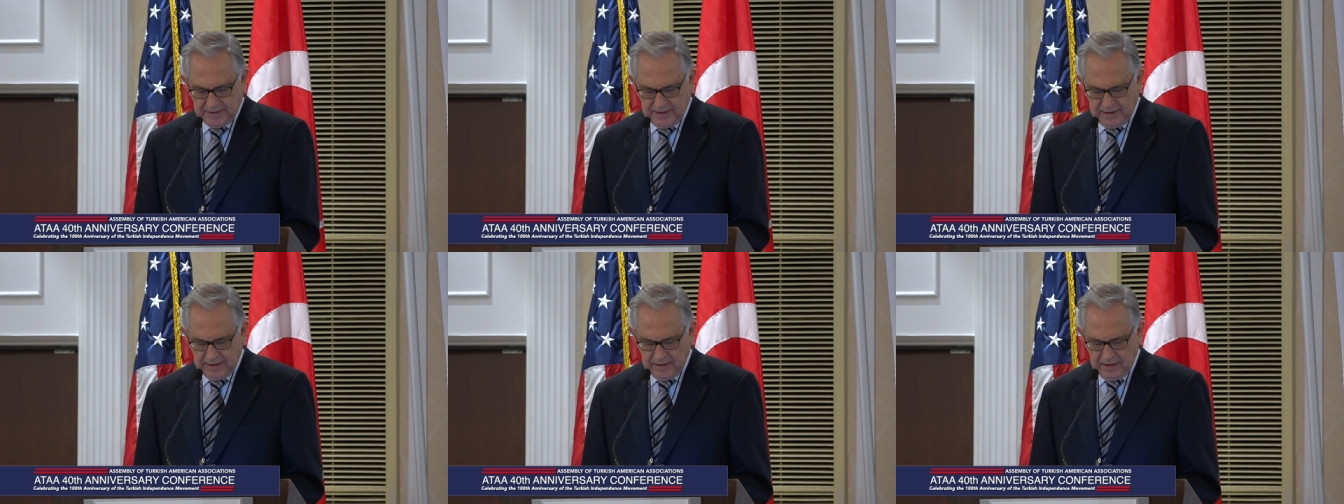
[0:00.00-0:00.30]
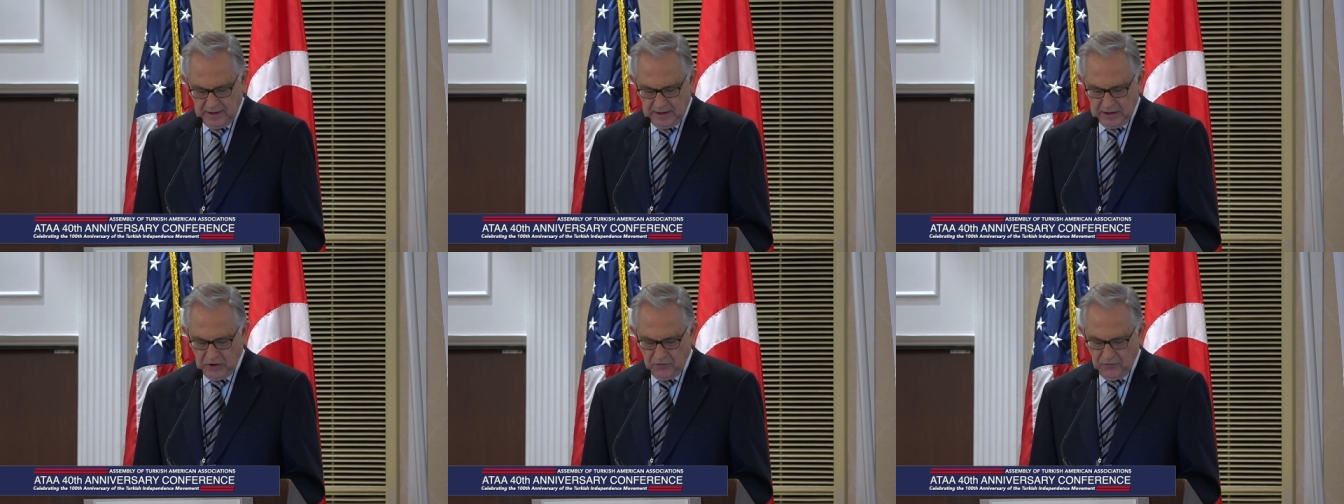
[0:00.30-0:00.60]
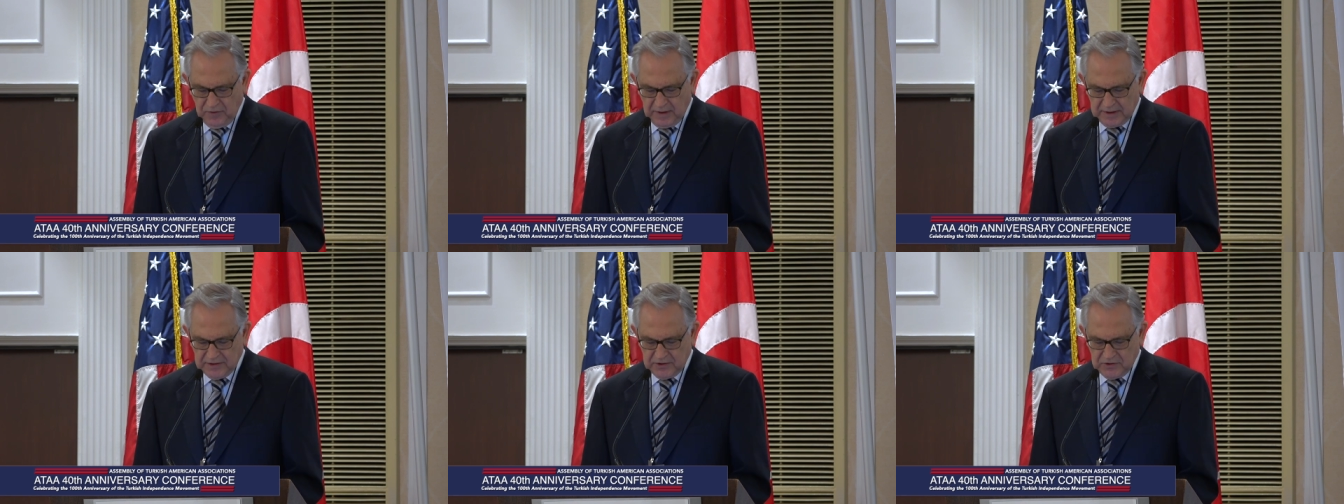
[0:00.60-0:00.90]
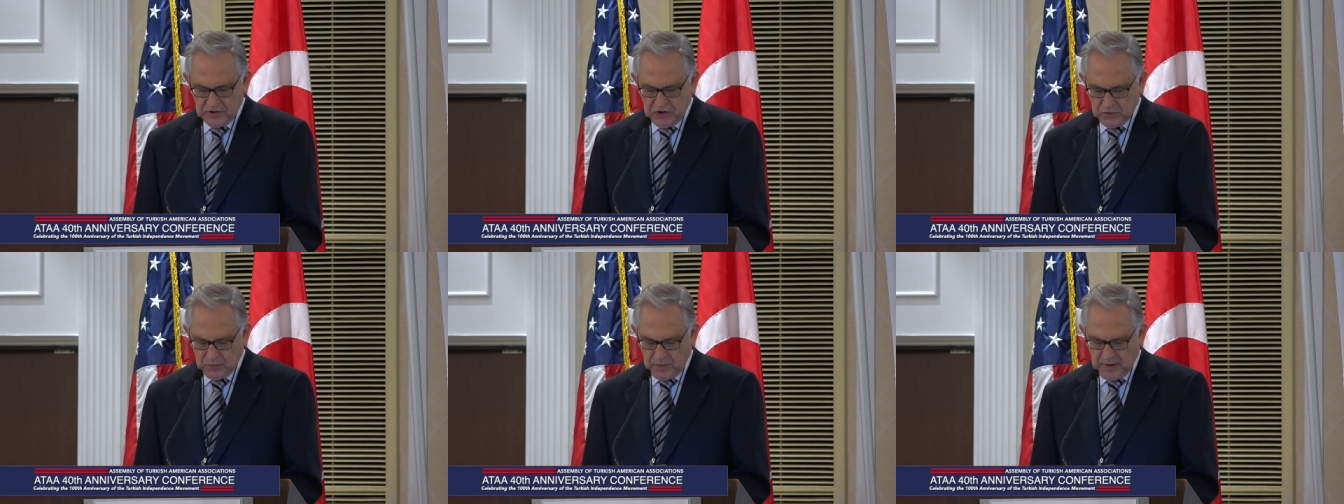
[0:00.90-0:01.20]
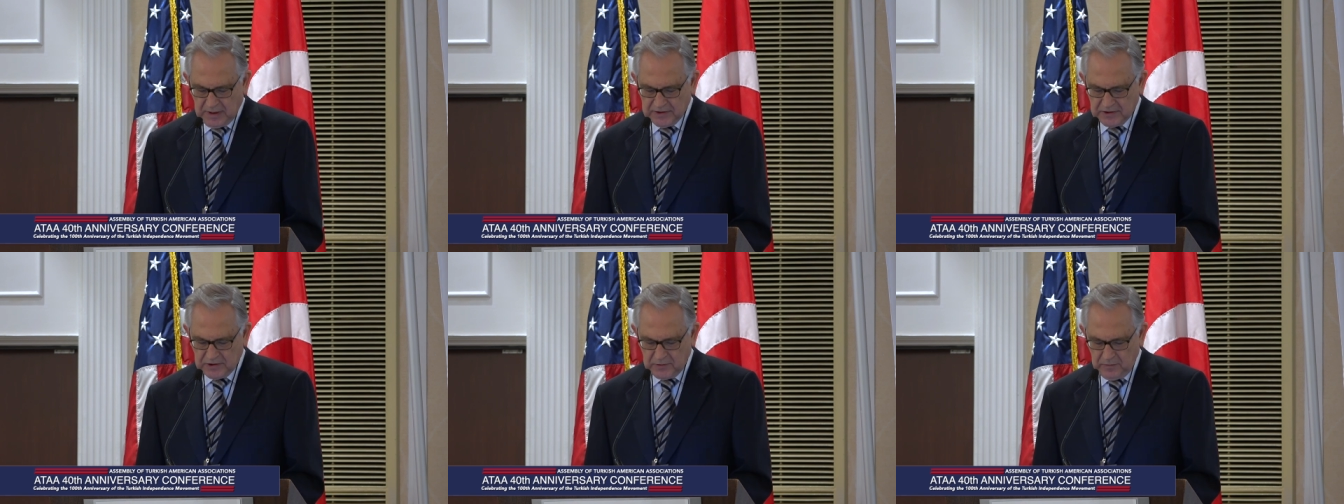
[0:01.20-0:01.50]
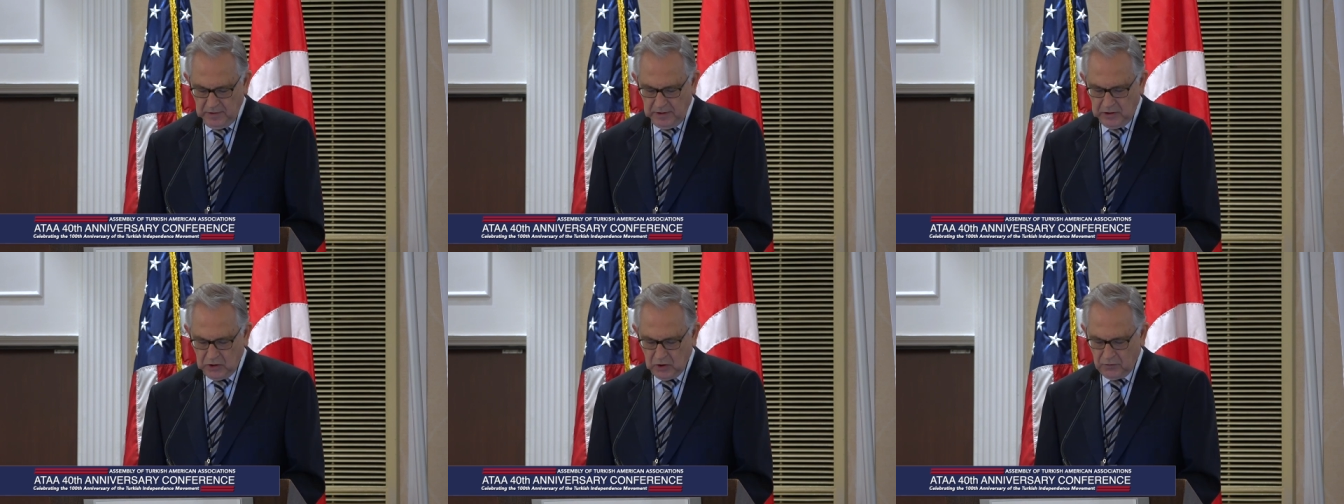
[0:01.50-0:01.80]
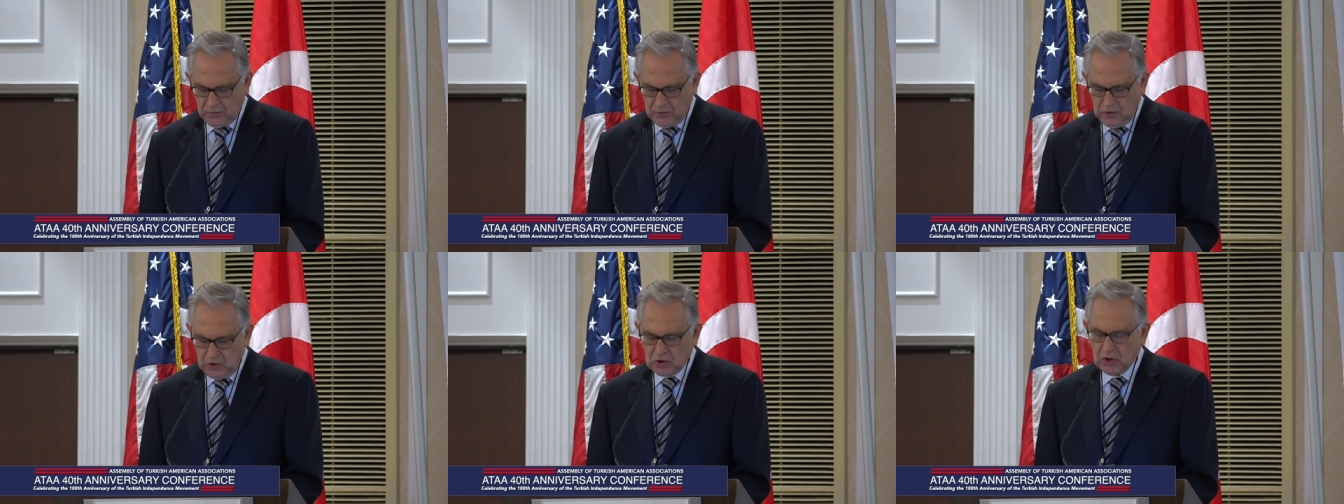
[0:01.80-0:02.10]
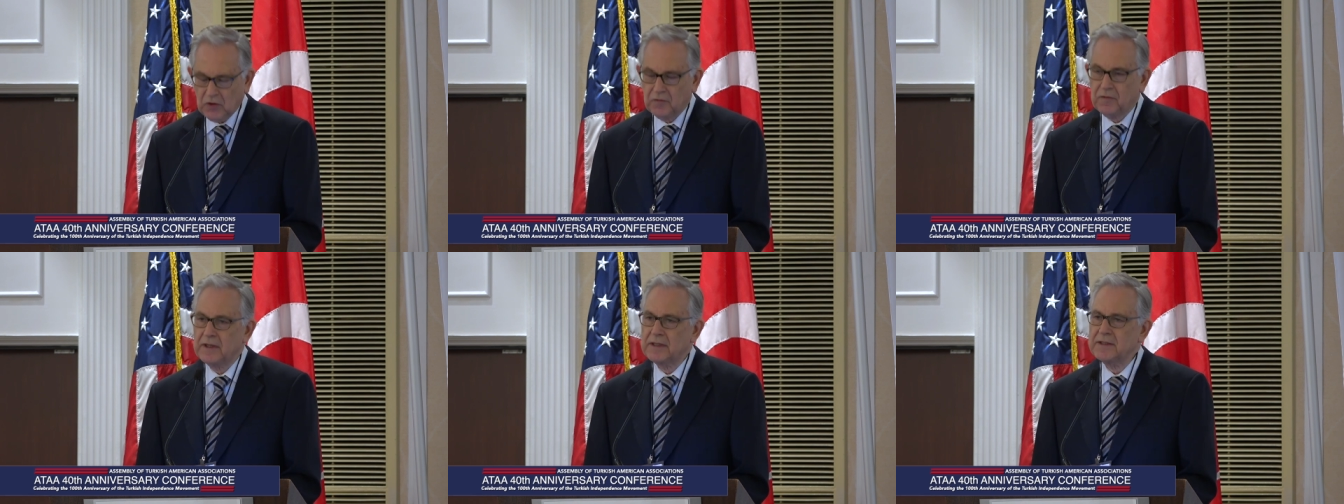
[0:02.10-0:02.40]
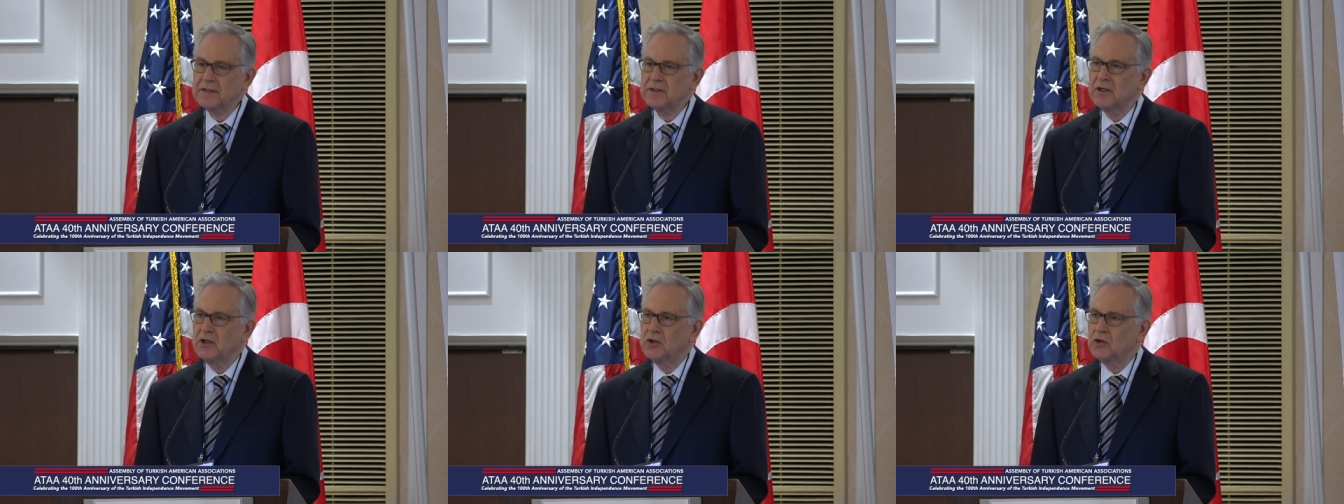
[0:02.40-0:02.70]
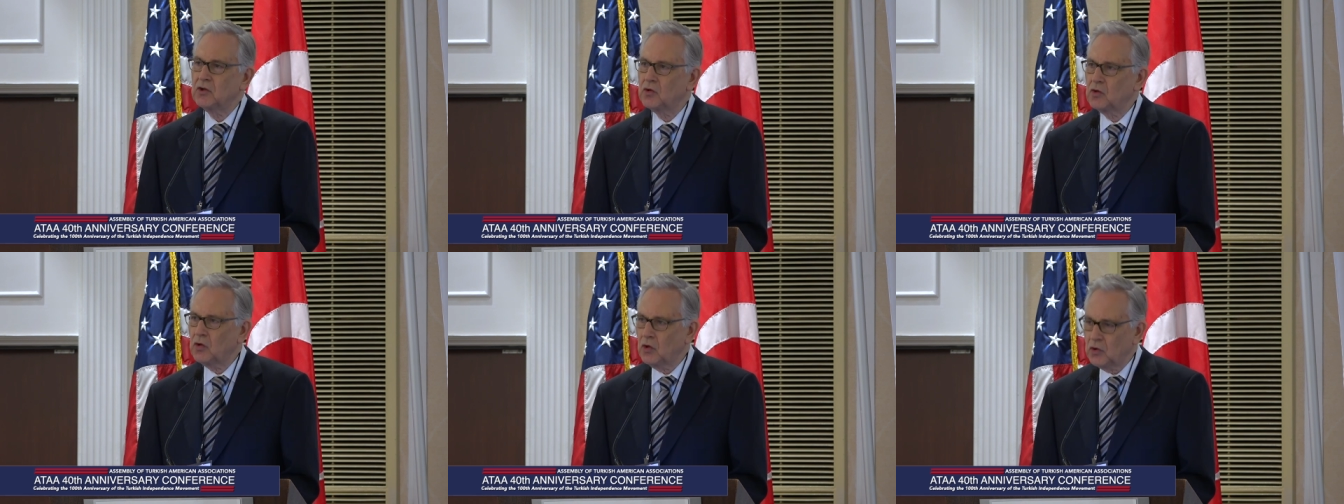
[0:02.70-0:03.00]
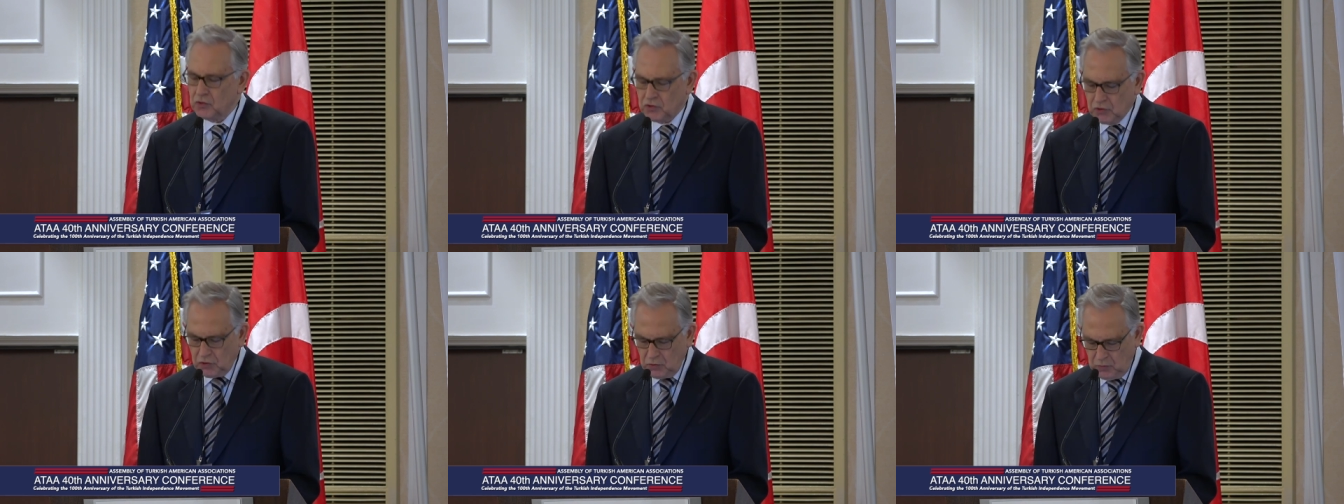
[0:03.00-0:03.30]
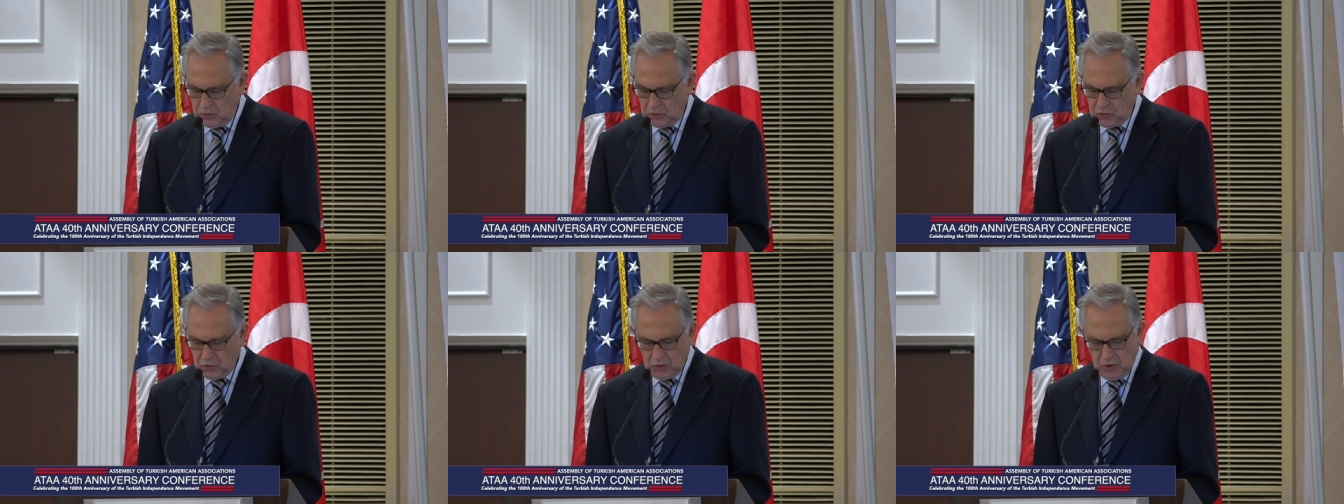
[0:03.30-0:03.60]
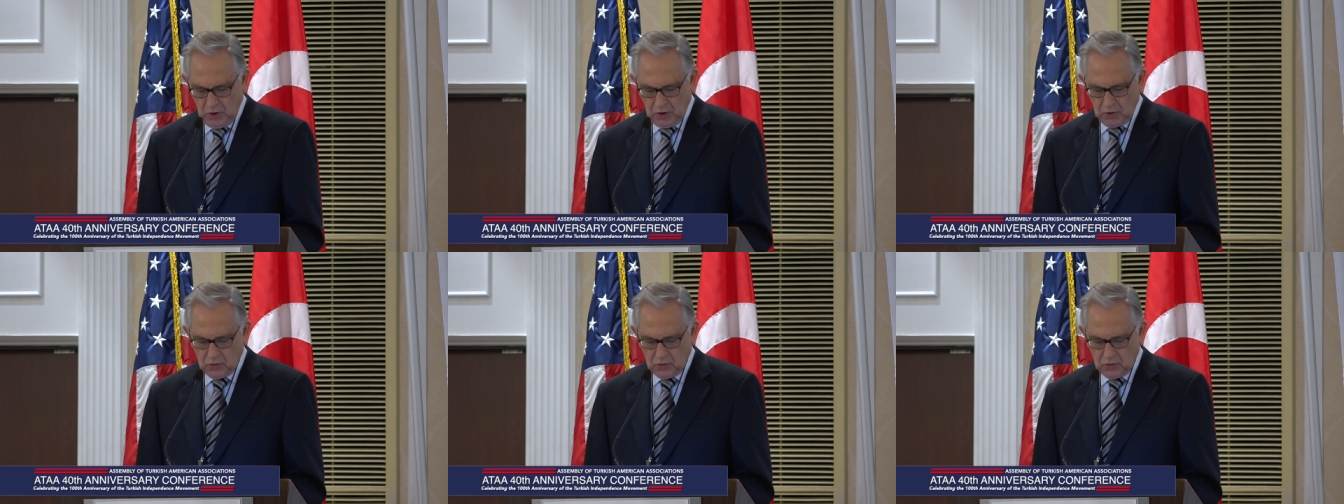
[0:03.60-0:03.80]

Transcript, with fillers: that it was the responsibility of each of us to contribute